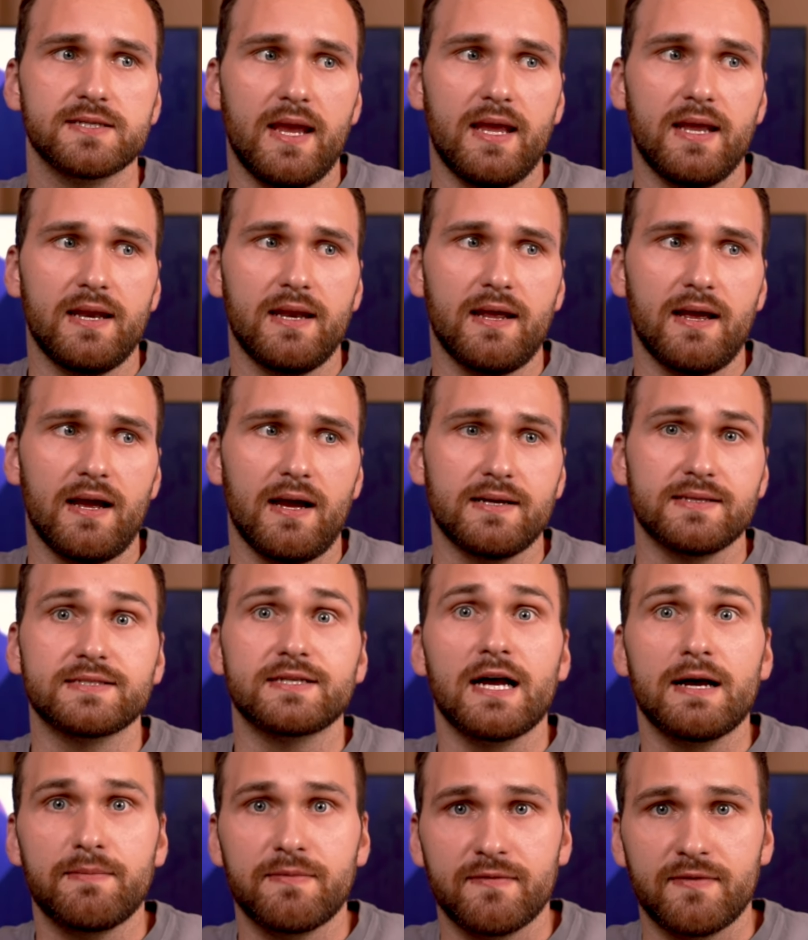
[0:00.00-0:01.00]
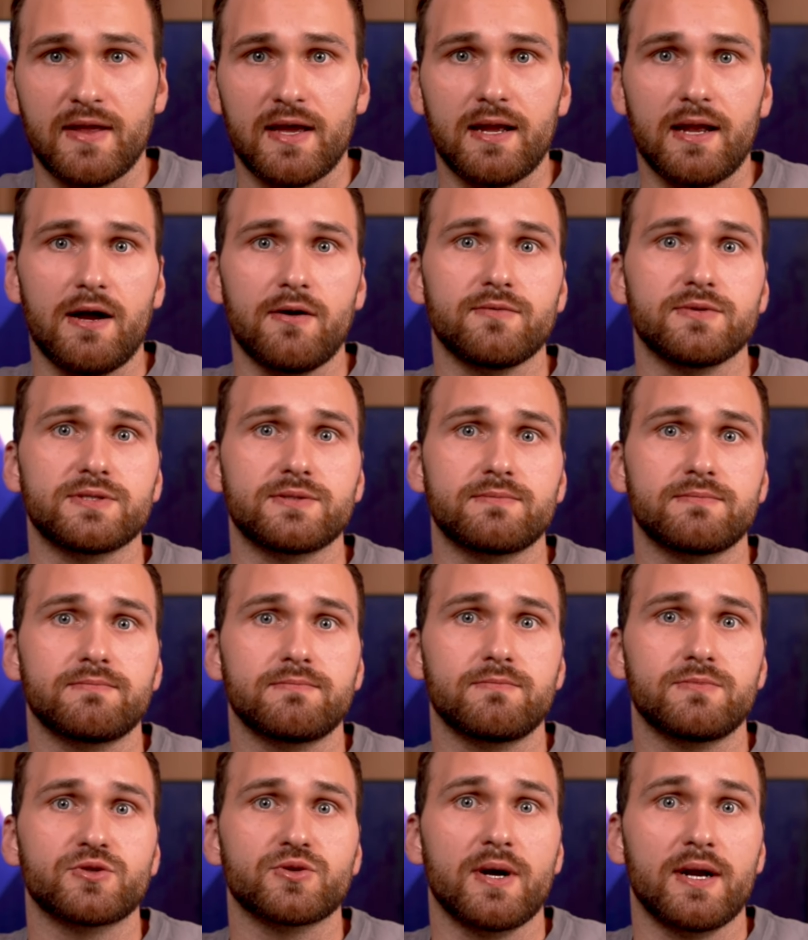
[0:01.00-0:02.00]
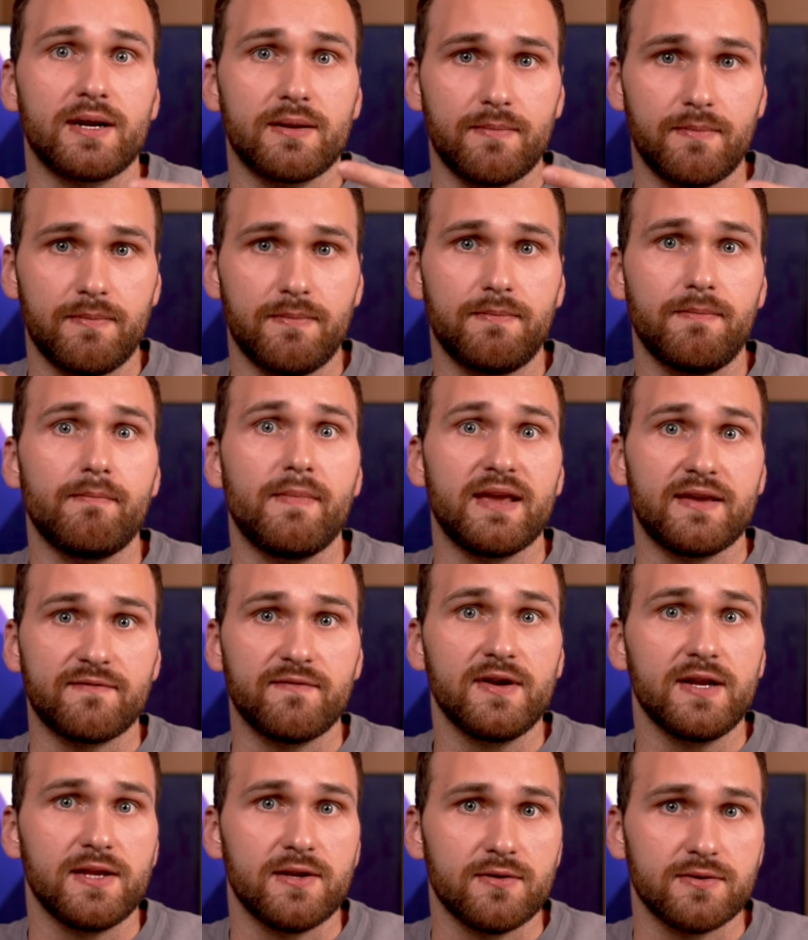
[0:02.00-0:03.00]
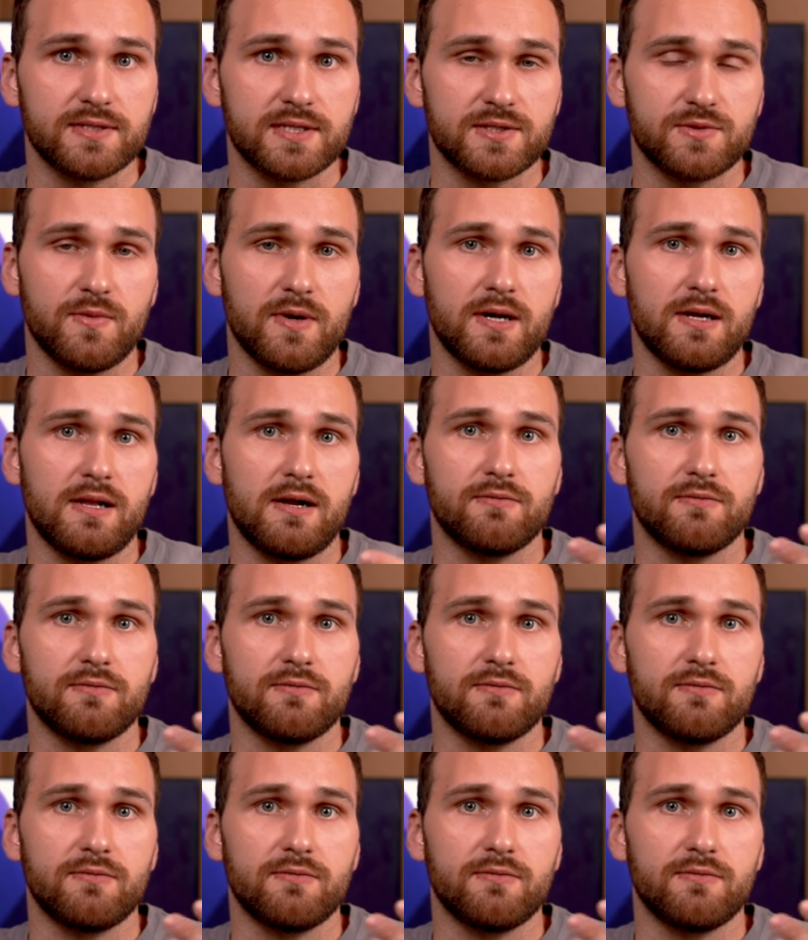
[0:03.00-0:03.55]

And on top of that, I was trying to make videos as well.